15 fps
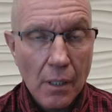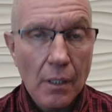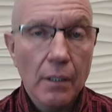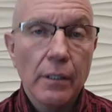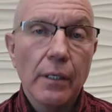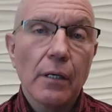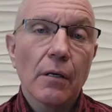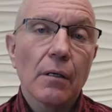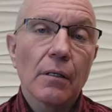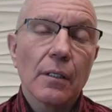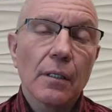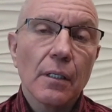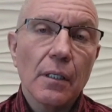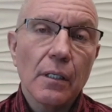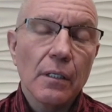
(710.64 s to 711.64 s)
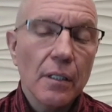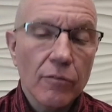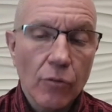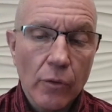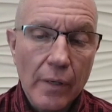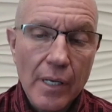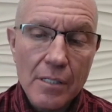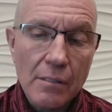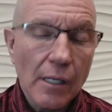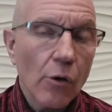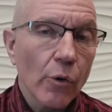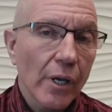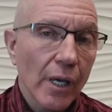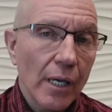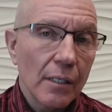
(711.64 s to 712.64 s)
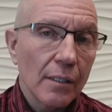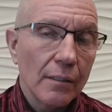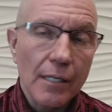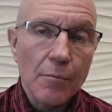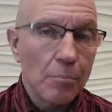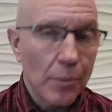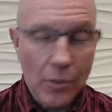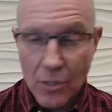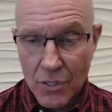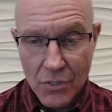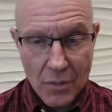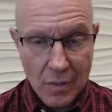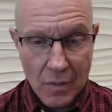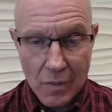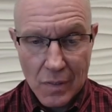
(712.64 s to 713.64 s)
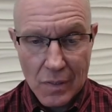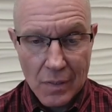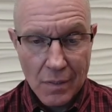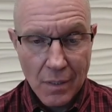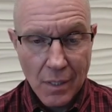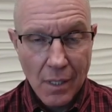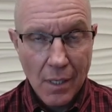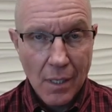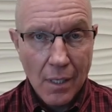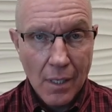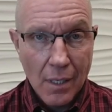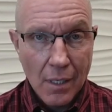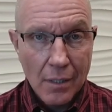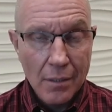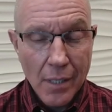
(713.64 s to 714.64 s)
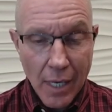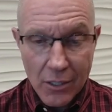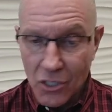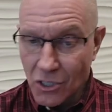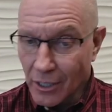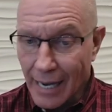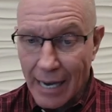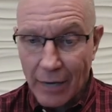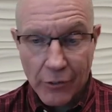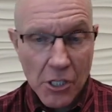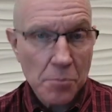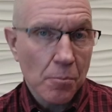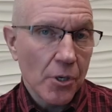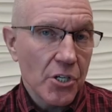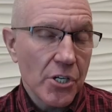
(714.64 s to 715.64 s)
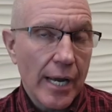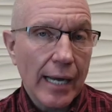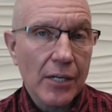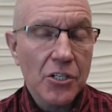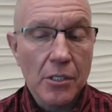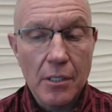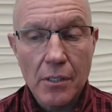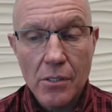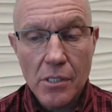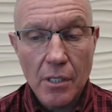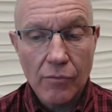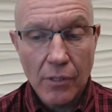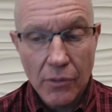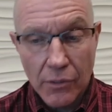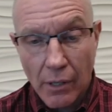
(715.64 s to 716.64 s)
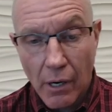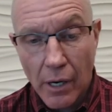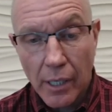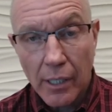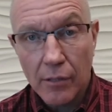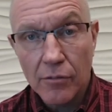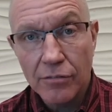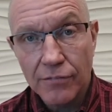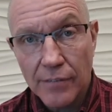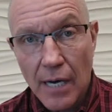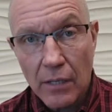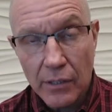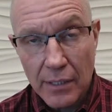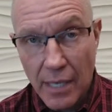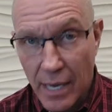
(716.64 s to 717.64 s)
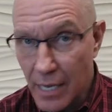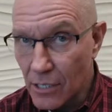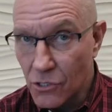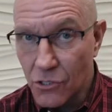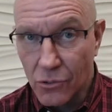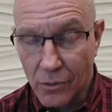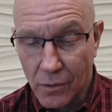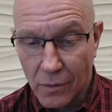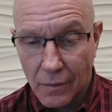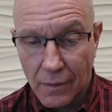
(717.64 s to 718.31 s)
And here, evil is located in persons, not childish projections of a dark and fallen angel.